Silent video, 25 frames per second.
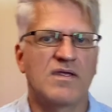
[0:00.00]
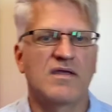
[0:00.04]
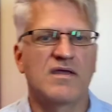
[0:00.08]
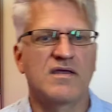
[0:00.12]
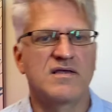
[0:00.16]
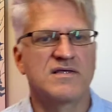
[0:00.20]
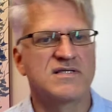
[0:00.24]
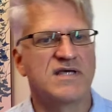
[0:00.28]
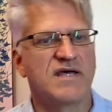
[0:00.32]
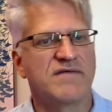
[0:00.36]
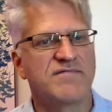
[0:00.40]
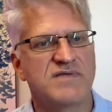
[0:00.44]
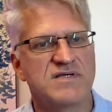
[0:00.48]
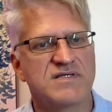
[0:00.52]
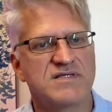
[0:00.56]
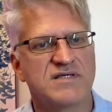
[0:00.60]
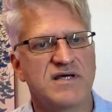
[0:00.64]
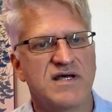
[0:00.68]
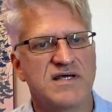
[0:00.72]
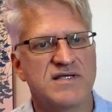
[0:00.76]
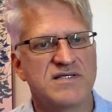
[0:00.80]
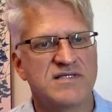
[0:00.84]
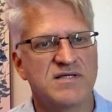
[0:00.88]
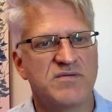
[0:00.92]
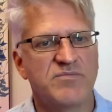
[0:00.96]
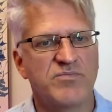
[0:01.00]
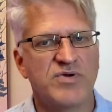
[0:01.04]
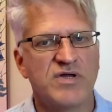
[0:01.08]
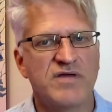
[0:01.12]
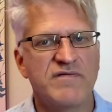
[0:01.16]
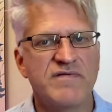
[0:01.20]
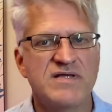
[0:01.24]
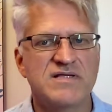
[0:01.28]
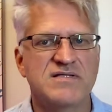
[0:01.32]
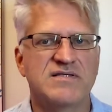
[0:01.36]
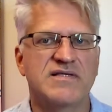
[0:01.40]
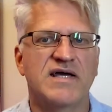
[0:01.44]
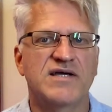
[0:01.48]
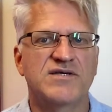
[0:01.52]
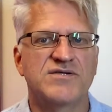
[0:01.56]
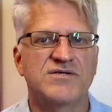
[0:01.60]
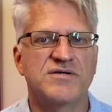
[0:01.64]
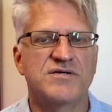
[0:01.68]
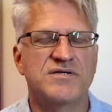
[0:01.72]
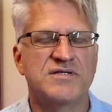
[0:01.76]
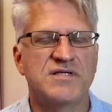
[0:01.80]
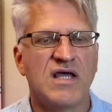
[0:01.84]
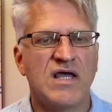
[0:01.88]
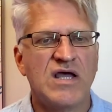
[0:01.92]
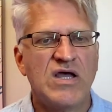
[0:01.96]
as I've discussed in previous
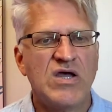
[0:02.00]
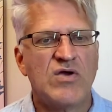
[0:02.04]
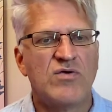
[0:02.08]
lectures,